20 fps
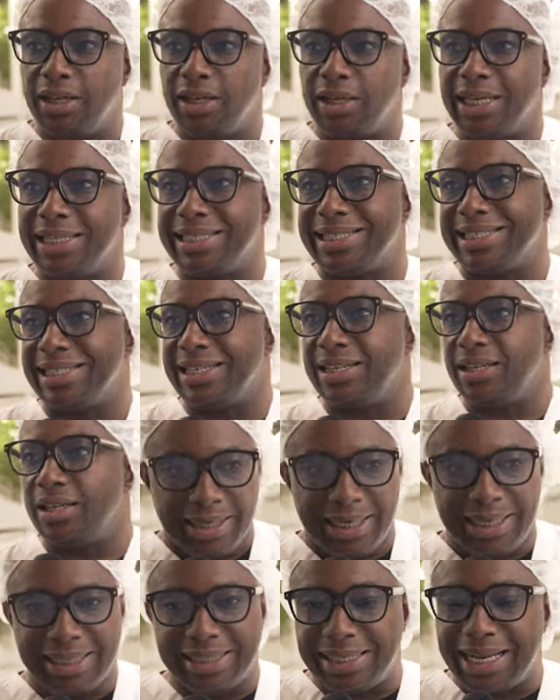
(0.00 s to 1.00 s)
Because
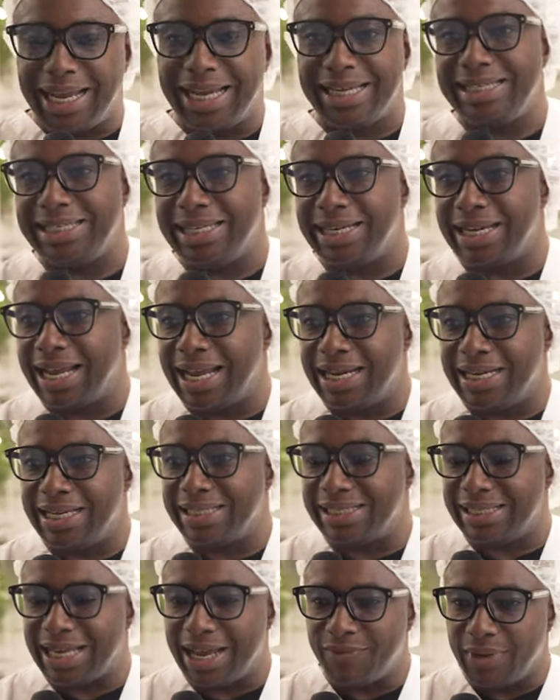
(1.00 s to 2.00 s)
it's
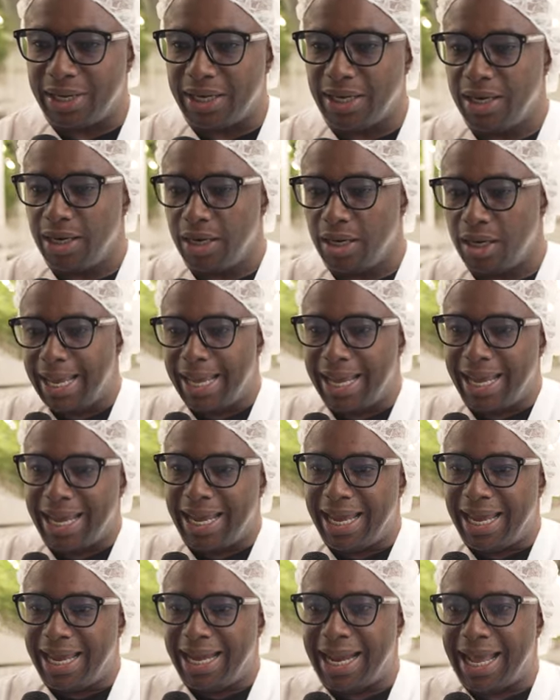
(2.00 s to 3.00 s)
1997.
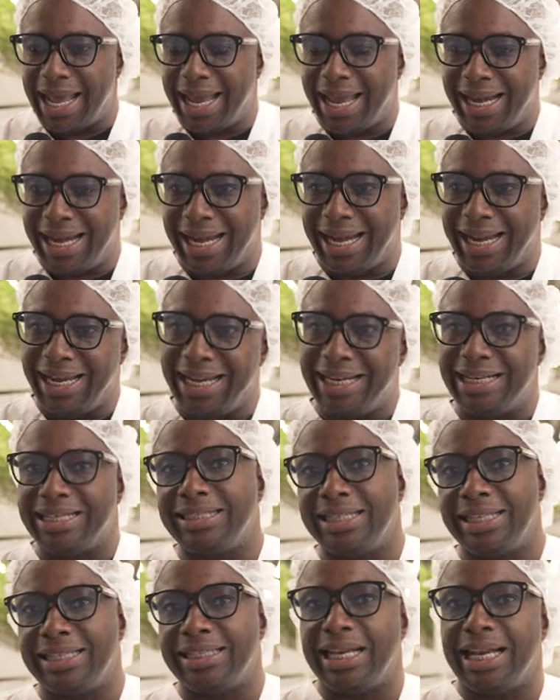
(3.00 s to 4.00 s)
And I had an
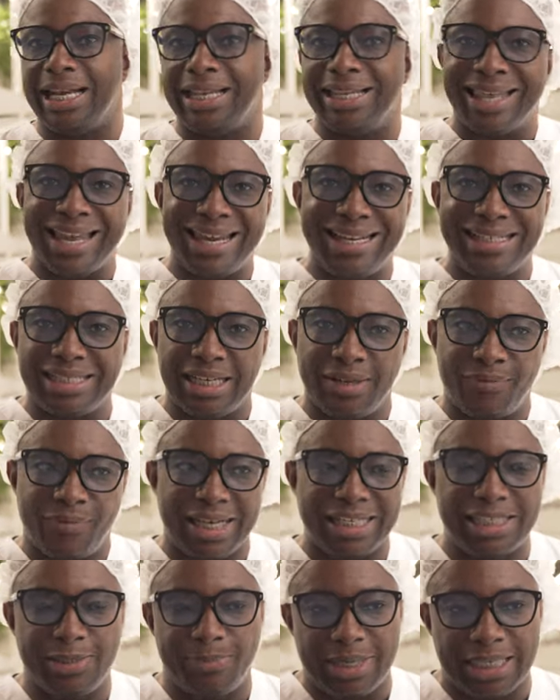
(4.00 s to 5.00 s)
inkling that I liked
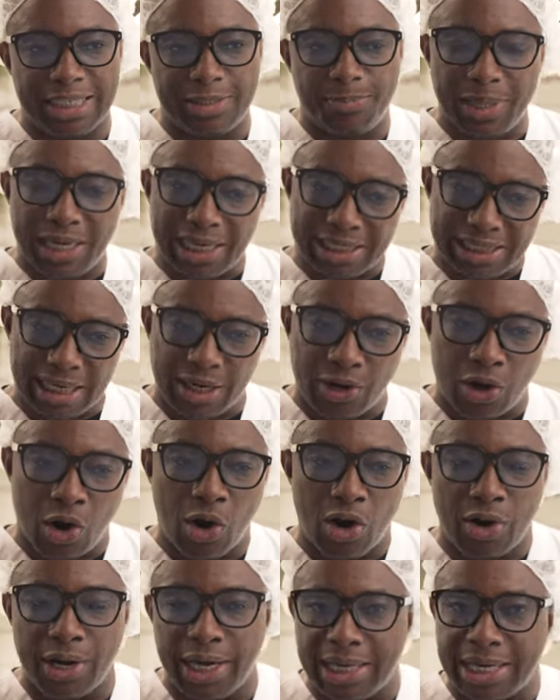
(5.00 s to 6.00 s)
investments because I had
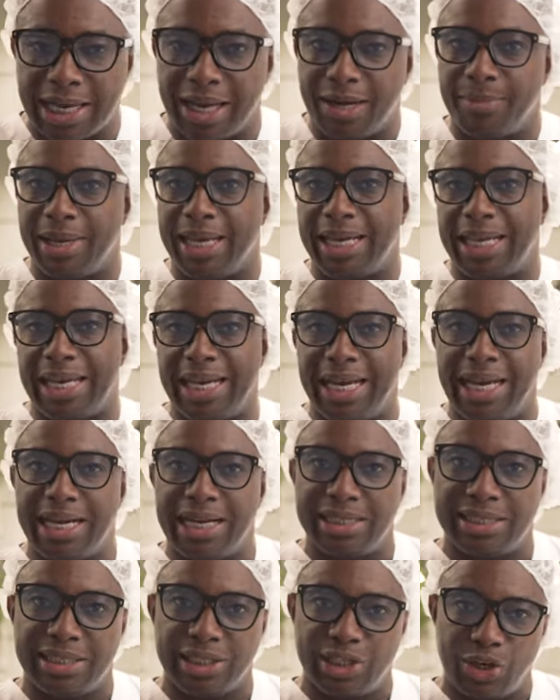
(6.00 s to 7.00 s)
already done my
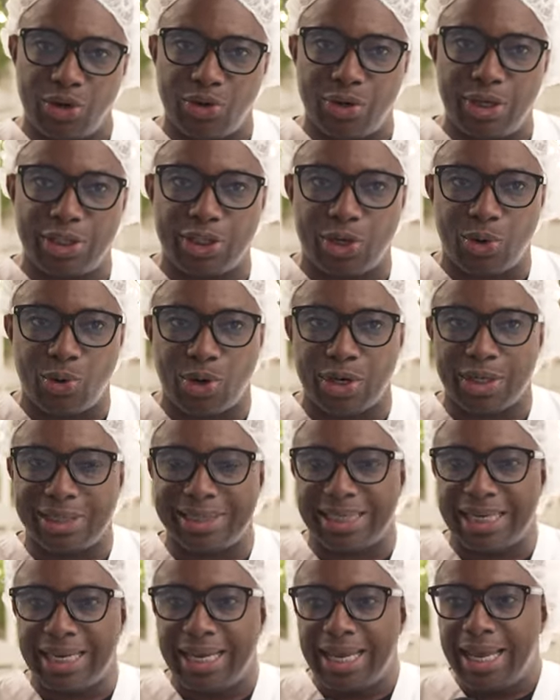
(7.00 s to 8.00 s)
Canadian securities
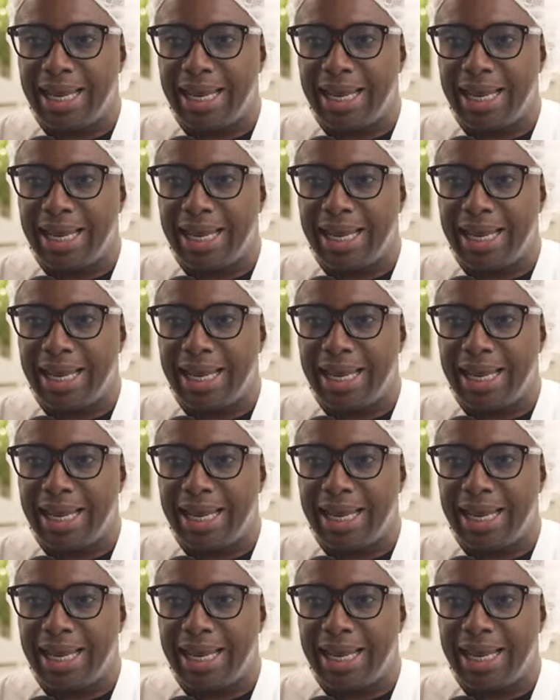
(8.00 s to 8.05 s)
course.